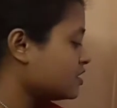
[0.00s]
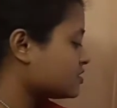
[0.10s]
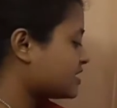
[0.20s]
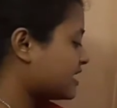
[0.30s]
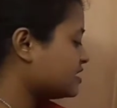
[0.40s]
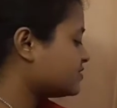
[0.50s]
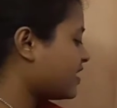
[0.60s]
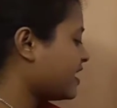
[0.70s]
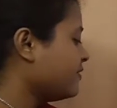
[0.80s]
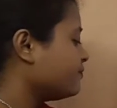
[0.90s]
So that is
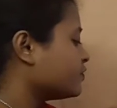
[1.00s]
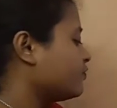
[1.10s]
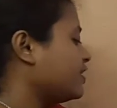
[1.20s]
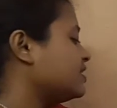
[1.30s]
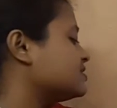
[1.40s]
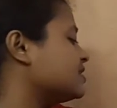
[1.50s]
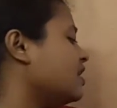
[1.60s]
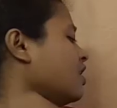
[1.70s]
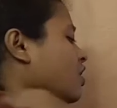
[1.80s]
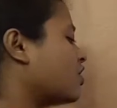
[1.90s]
why will is the
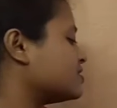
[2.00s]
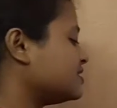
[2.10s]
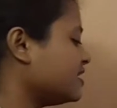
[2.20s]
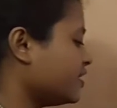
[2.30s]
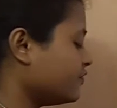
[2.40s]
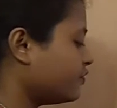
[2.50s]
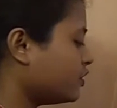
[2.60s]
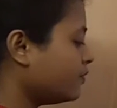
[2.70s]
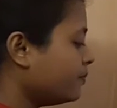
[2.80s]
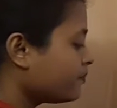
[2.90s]
auxiliary
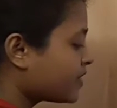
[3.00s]
verb.